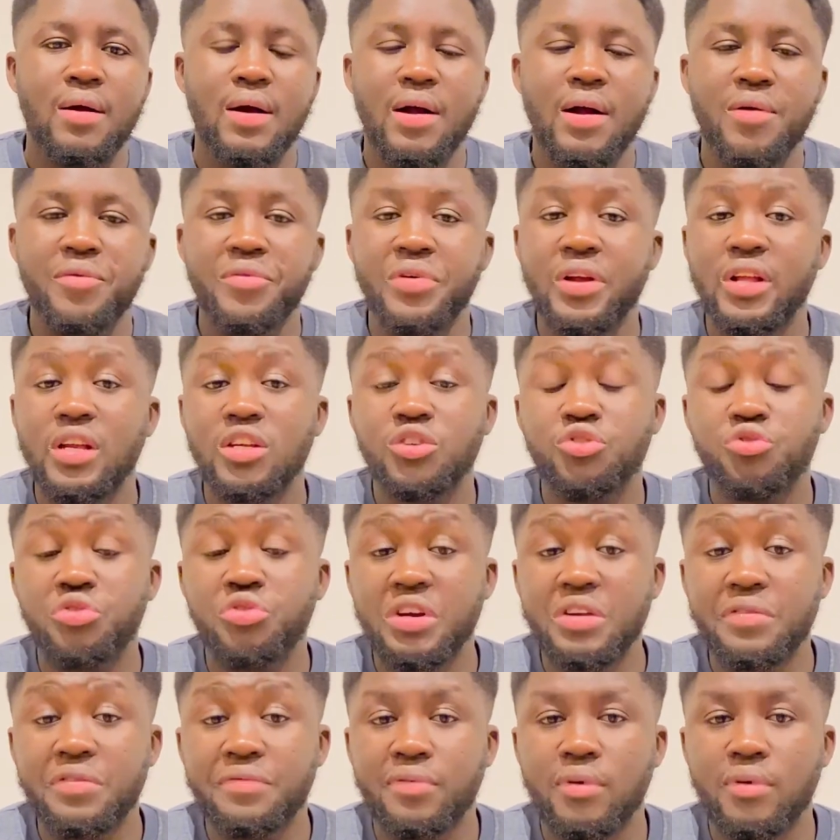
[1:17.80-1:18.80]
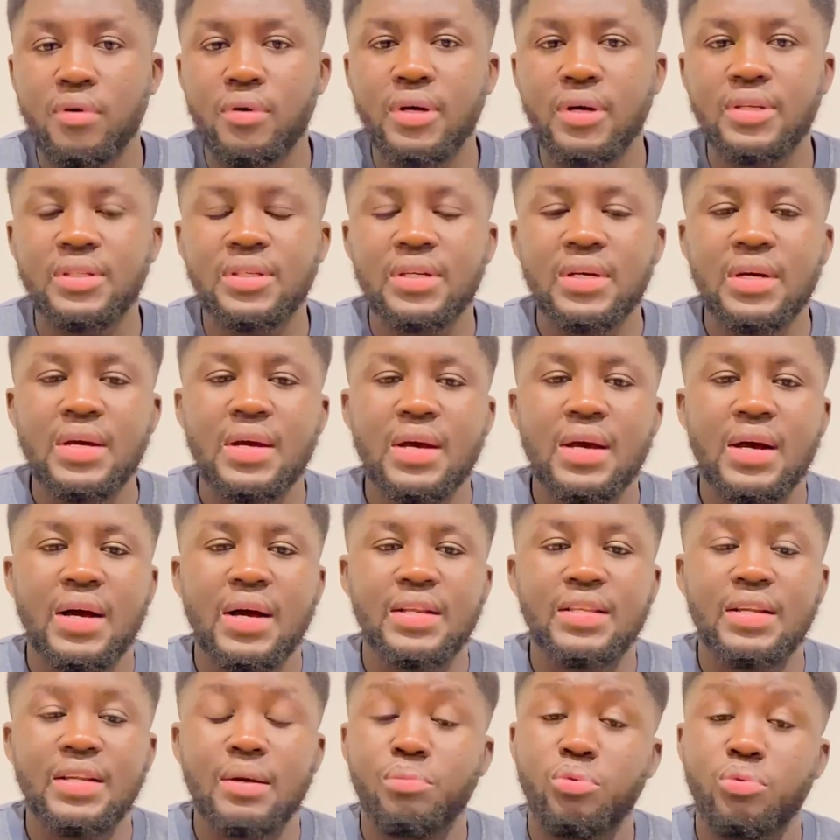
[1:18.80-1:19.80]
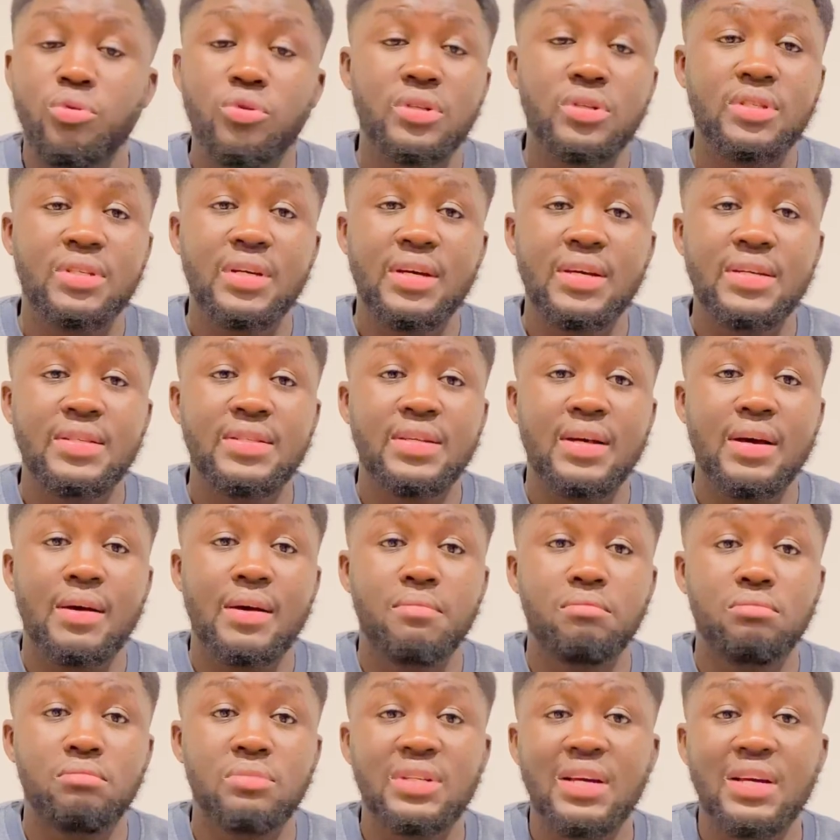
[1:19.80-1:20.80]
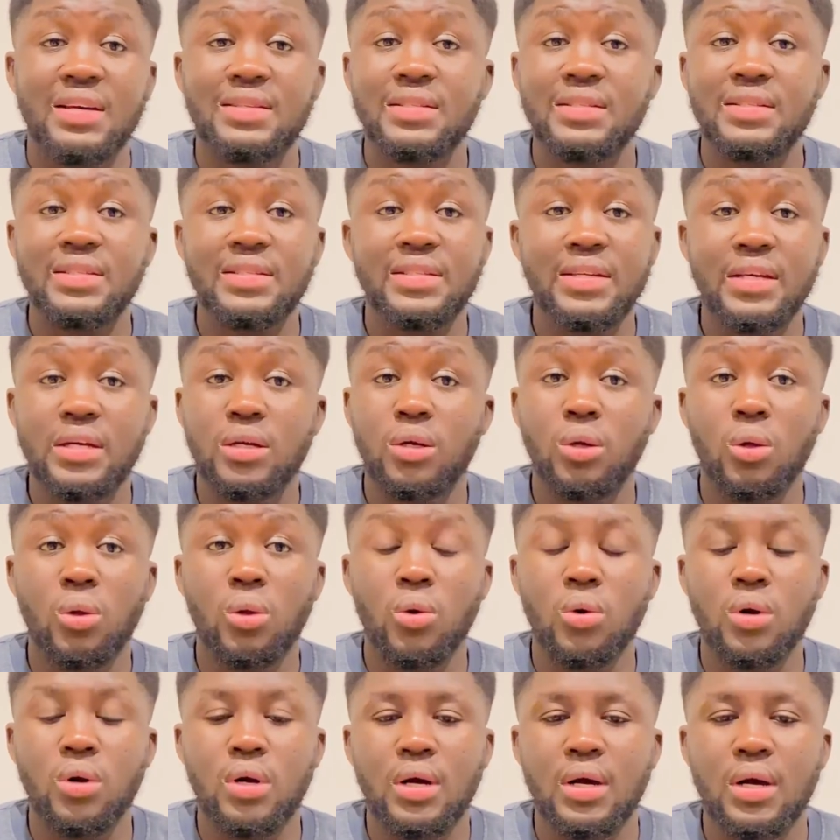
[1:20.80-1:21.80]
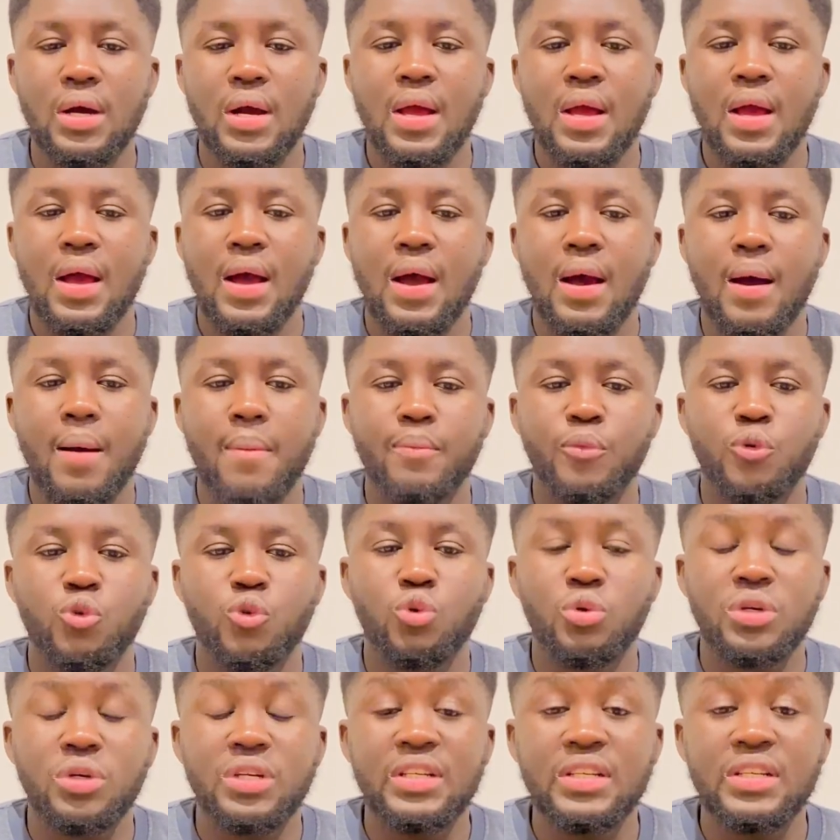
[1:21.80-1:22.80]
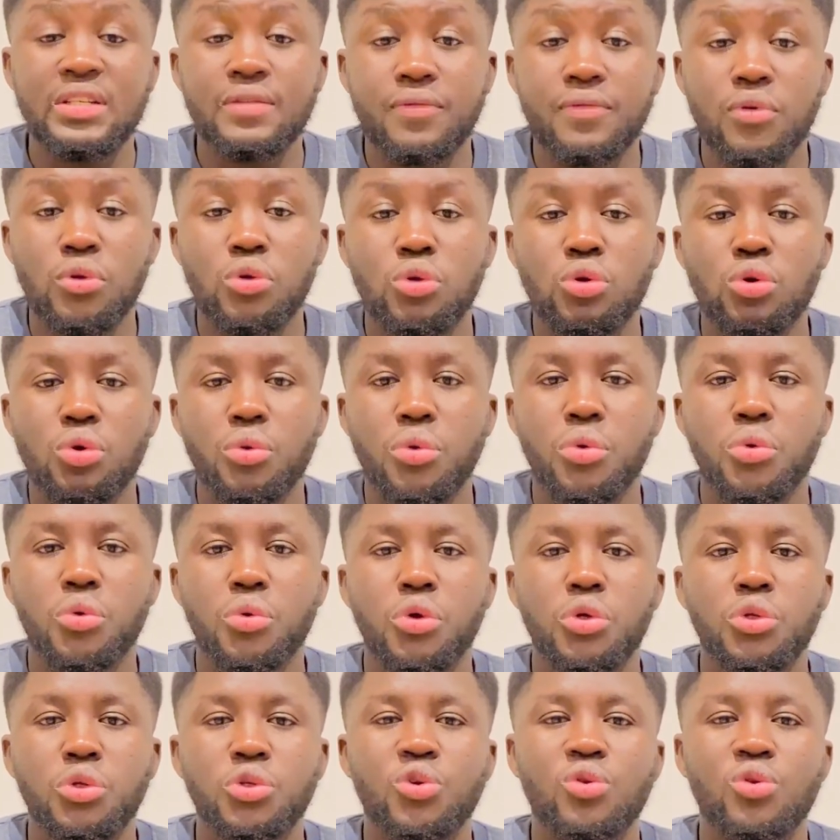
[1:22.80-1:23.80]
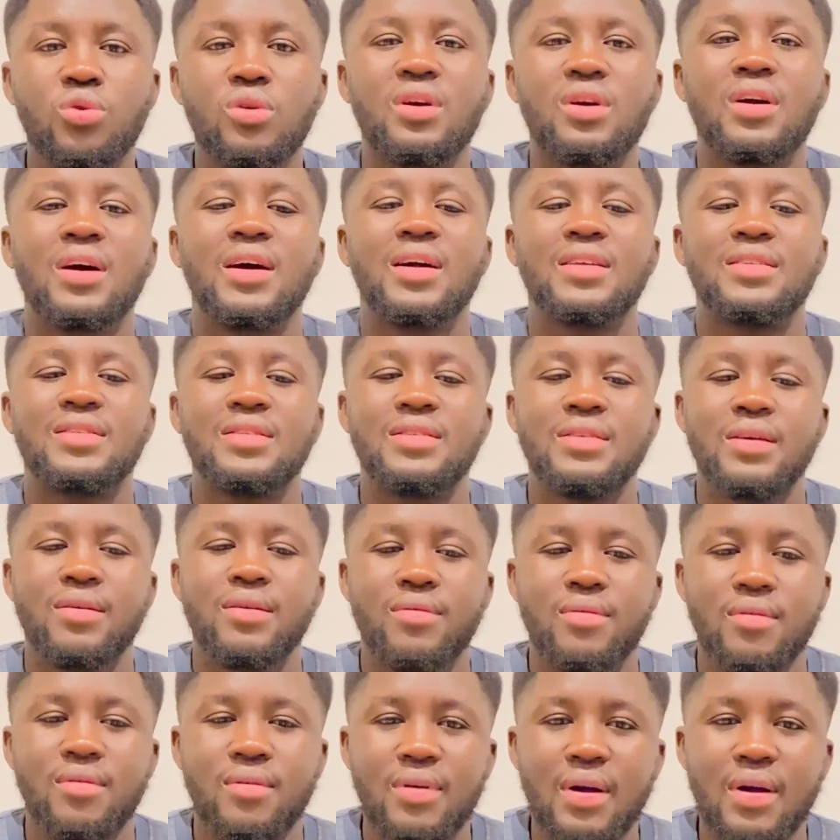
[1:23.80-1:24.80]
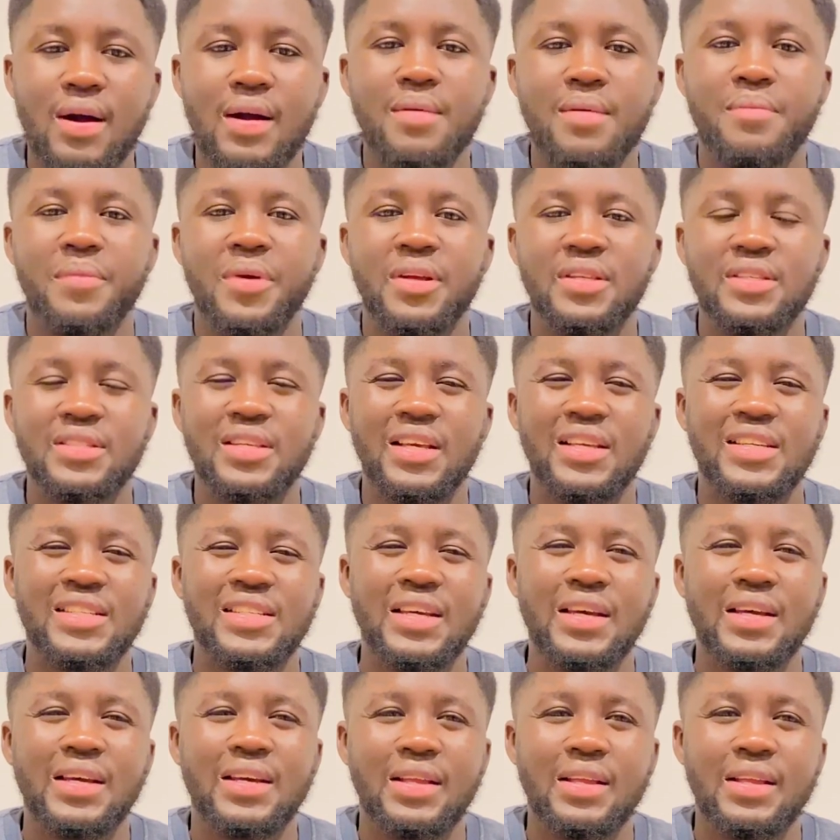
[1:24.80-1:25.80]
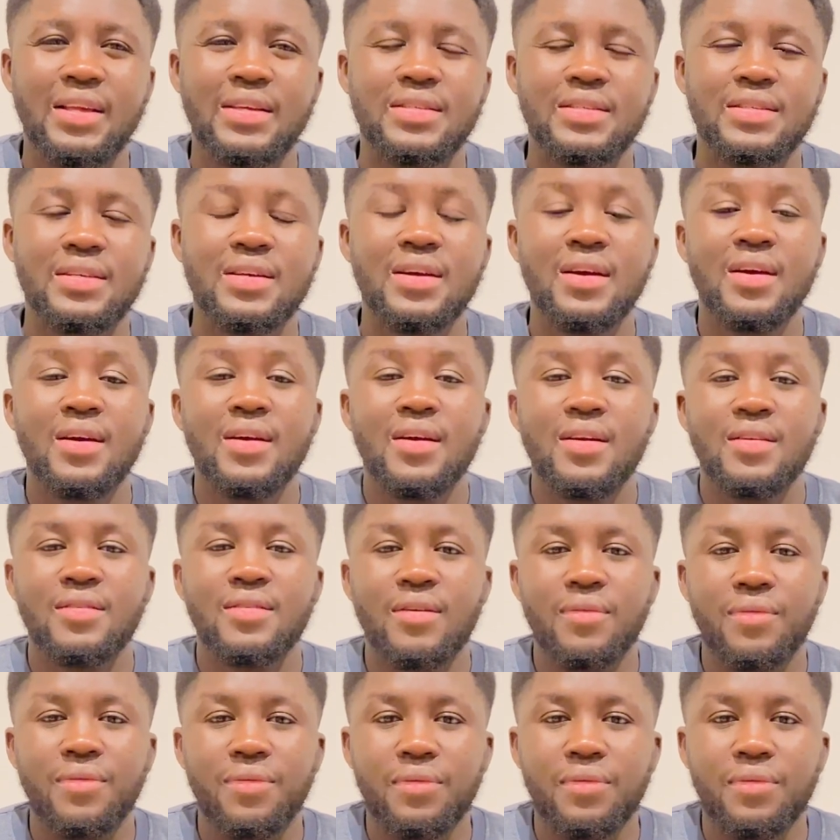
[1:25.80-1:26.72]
really straightforward, and the process doesn't take long. So in this video, we're going to look at the requirement, the checklist, the